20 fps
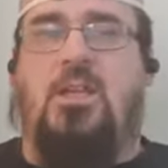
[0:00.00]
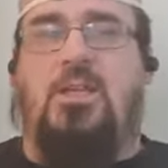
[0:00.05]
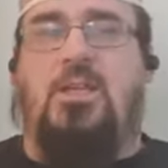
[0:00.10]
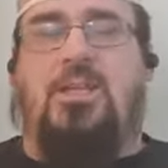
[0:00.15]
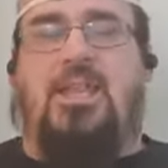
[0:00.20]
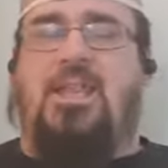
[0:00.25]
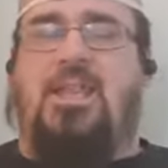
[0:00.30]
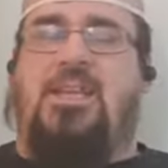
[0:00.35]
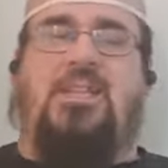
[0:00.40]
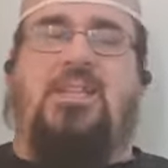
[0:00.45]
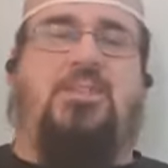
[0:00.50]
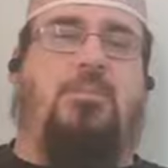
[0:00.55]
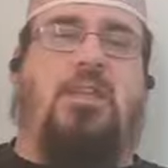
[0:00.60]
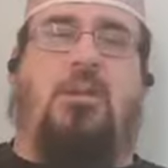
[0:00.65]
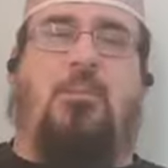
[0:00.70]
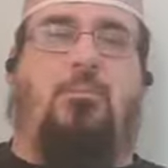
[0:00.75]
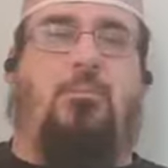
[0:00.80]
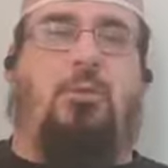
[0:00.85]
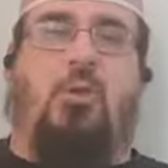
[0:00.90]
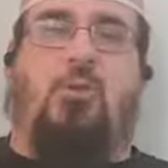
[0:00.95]
Now that doesn't
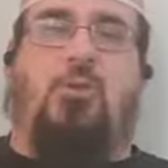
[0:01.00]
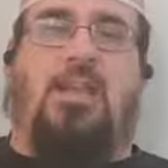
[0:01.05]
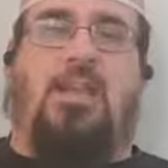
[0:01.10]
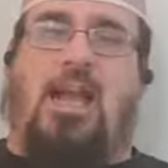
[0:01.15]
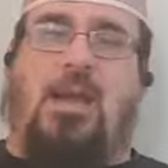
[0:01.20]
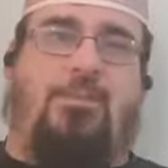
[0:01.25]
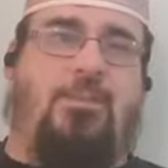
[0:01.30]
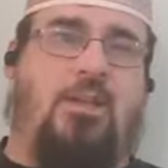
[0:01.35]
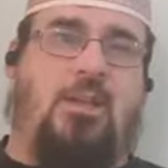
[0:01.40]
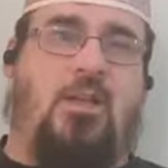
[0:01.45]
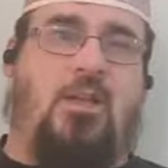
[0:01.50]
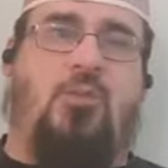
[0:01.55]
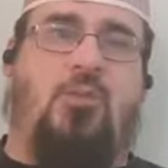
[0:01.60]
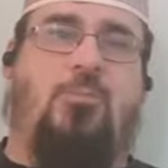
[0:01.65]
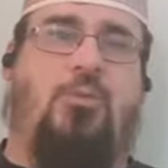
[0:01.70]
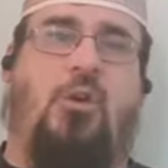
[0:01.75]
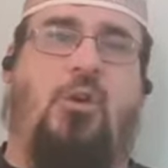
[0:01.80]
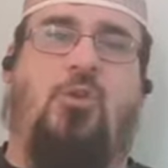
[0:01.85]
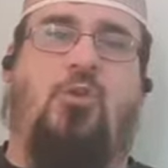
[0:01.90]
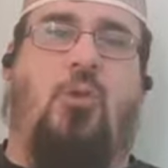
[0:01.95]
mean I'm pro-capital, uh,
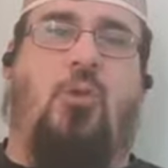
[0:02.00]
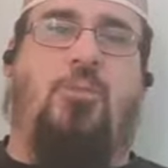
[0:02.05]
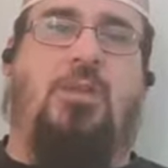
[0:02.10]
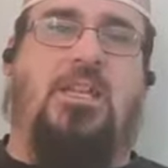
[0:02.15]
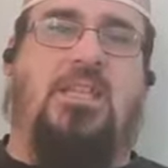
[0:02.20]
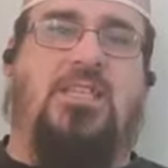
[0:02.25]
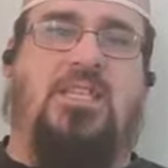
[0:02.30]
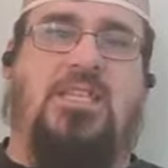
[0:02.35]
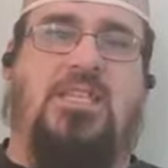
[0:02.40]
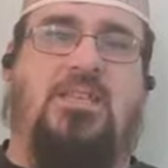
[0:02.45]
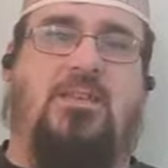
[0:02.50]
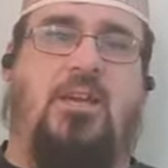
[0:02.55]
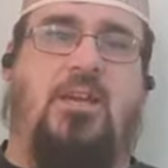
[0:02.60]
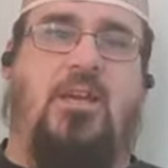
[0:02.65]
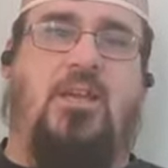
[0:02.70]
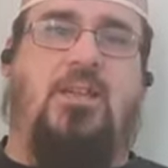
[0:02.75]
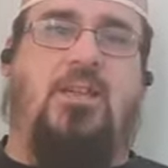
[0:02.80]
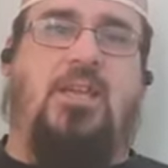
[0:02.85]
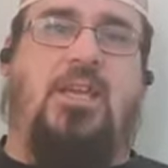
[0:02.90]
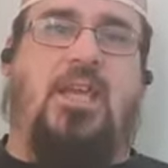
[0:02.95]
pro-communist either.
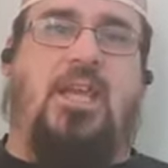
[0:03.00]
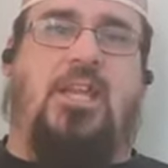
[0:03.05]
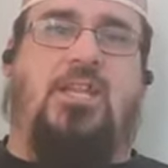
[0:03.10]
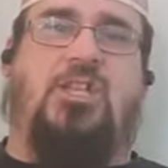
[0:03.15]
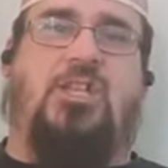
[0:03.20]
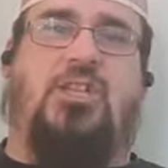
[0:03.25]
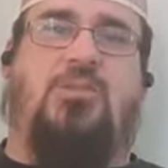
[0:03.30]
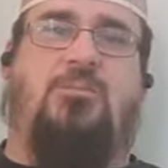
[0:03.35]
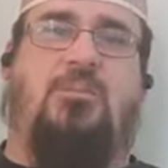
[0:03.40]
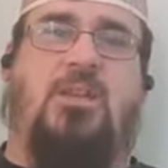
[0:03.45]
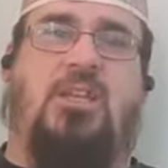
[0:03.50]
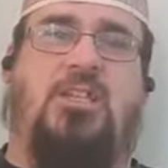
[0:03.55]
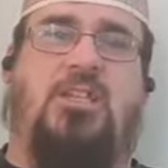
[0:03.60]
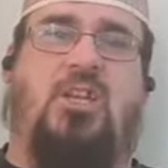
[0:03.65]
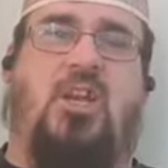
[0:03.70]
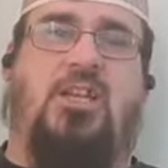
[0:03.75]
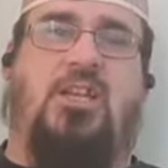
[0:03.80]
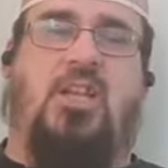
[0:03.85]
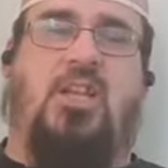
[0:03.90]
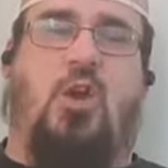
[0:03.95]
It just means
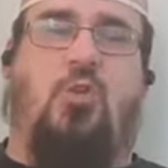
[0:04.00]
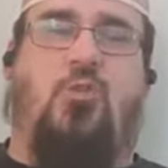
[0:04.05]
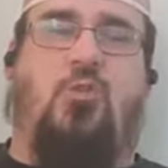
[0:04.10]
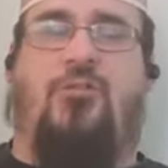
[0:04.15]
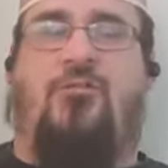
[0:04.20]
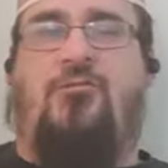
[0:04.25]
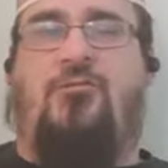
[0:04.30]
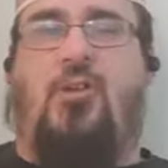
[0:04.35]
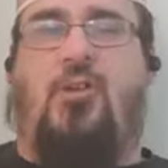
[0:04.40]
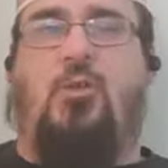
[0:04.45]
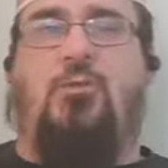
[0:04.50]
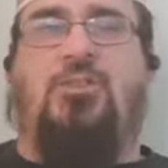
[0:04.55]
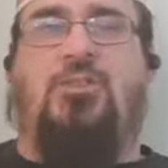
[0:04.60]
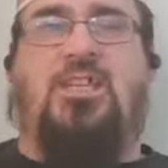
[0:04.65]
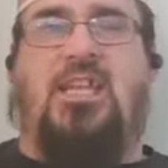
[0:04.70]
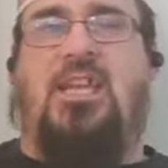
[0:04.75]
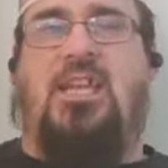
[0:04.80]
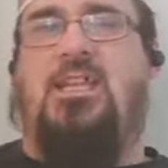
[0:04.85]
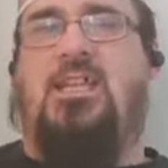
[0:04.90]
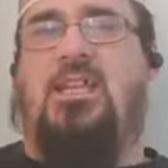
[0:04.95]
I know the faults
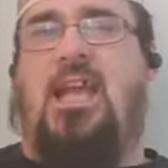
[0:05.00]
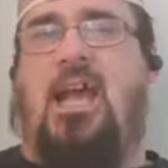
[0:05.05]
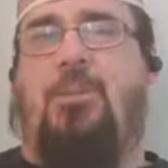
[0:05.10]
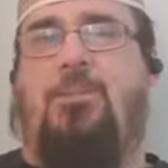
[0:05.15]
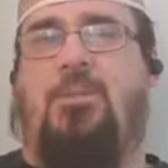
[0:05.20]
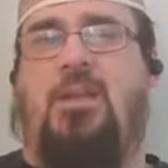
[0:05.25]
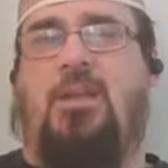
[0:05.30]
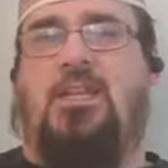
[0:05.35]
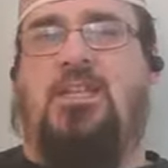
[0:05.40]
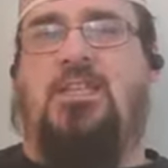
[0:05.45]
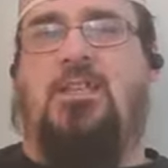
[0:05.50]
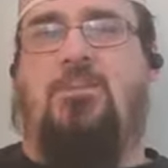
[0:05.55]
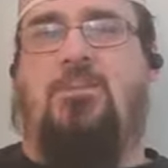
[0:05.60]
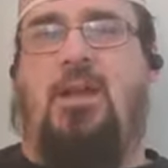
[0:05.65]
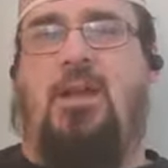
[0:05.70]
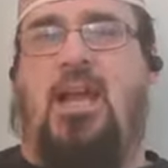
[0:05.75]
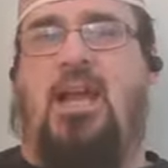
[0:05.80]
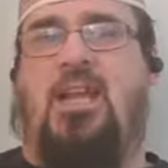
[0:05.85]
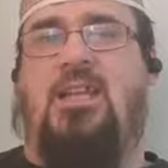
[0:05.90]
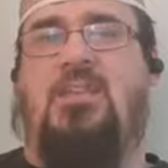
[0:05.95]
in
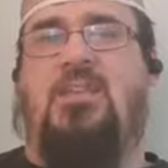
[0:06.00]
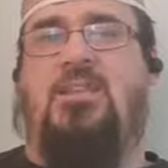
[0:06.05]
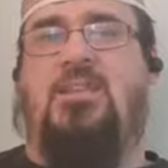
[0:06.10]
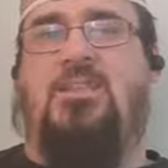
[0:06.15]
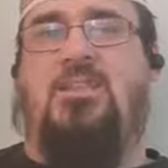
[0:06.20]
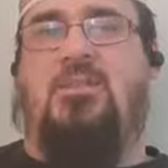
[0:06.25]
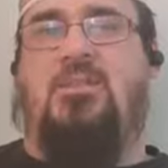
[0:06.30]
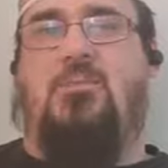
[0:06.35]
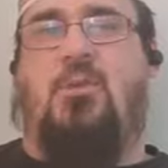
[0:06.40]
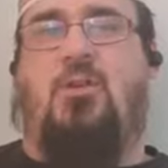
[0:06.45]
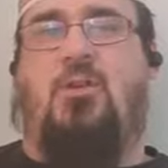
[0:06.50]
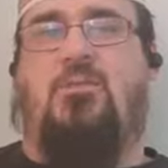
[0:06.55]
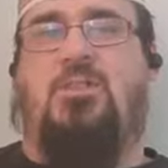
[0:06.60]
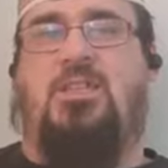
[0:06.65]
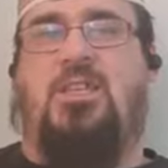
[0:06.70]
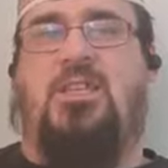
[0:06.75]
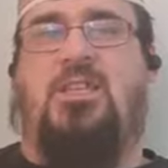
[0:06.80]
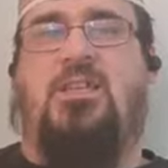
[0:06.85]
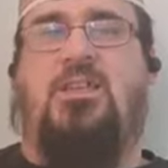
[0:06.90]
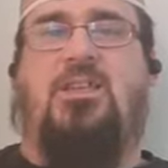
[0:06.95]
capitalism and
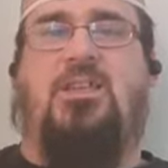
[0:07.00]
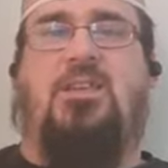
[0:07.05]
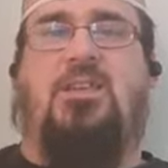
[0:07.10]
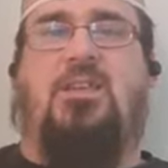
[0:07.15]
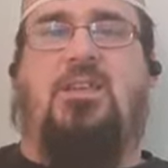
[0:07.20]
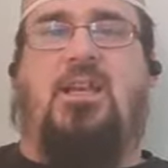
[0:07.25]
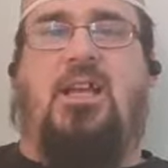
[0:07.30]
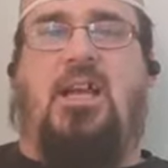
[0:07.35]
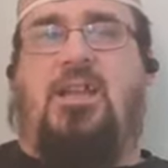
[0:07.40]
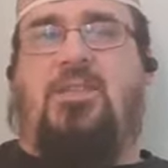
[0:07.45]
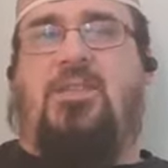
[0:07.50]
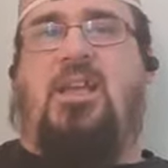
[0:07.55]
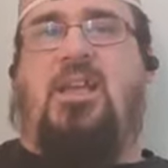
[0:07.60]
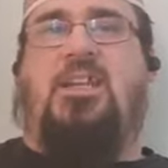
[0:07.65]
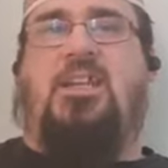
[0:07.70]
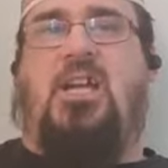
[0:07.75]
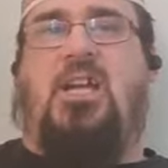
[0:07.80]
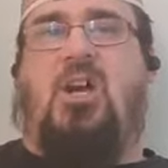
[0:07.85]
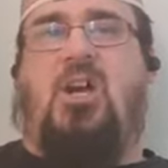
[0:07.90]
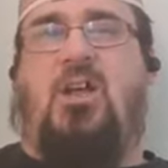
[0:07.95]
democracy, and they
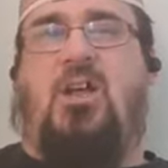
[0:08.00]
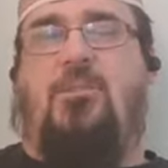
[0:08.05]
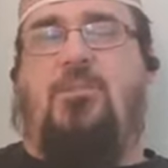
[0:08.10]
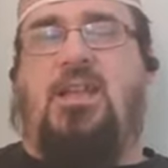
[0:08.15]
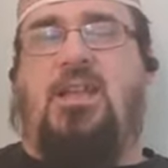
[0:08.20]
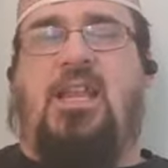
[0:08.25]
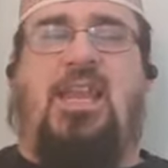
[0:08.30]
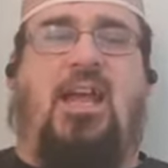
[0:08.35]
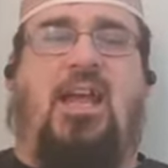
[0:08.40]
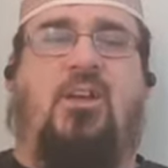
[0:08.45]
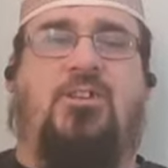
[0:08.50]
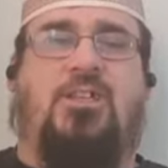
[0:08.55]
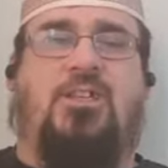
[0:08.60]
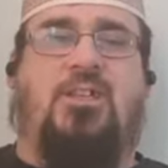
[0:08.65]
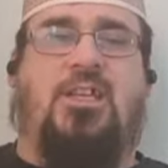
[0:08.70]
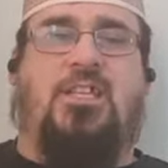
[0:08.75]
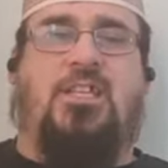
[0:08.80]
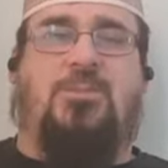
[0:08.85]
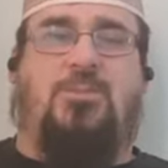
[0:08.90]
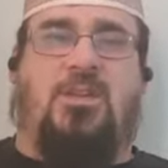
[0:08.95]
can't be allowed
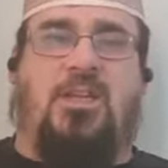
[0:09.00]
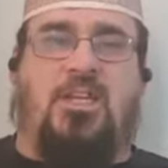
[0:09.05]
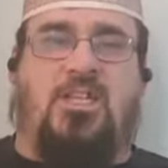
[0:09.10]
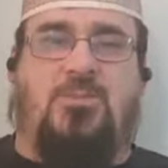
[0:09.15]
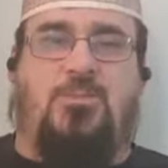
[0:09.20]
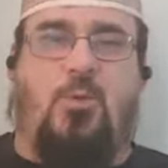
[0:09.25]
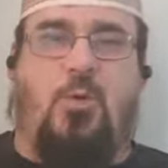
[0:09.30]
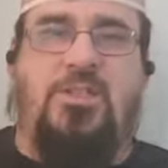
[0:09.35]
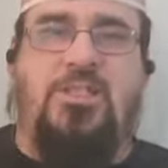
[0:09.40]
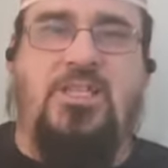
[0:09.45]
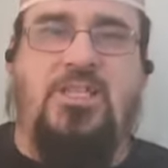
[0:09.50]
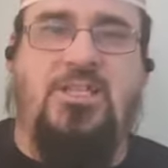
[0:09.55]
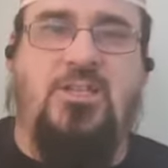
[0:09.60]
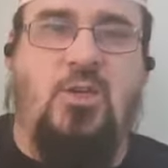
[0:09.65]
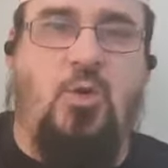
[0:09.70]
to be exploited.